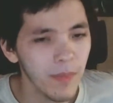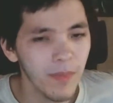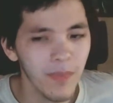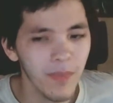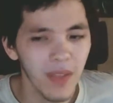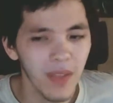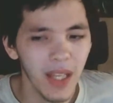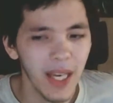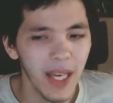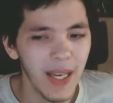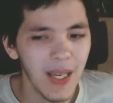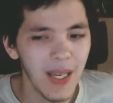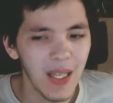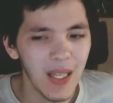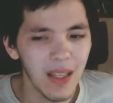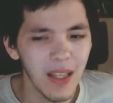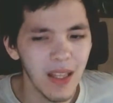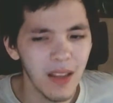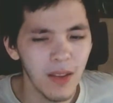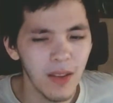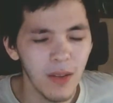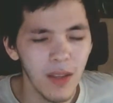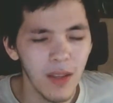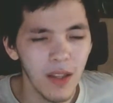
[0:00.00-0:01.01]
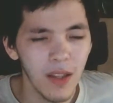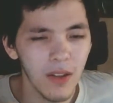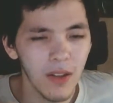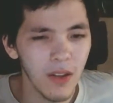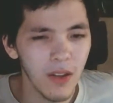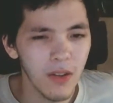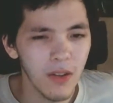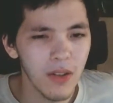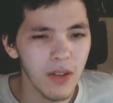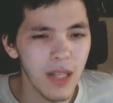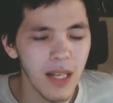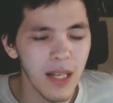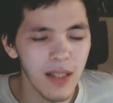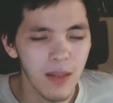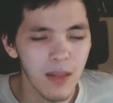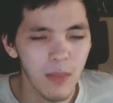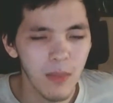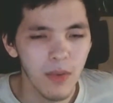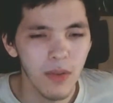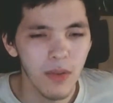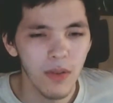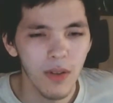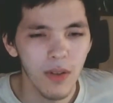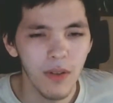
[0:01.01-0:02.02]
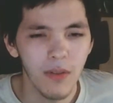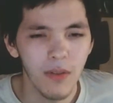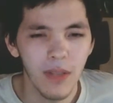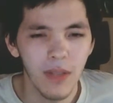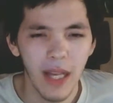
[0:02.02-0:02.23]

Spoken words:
Like, there's not some sort of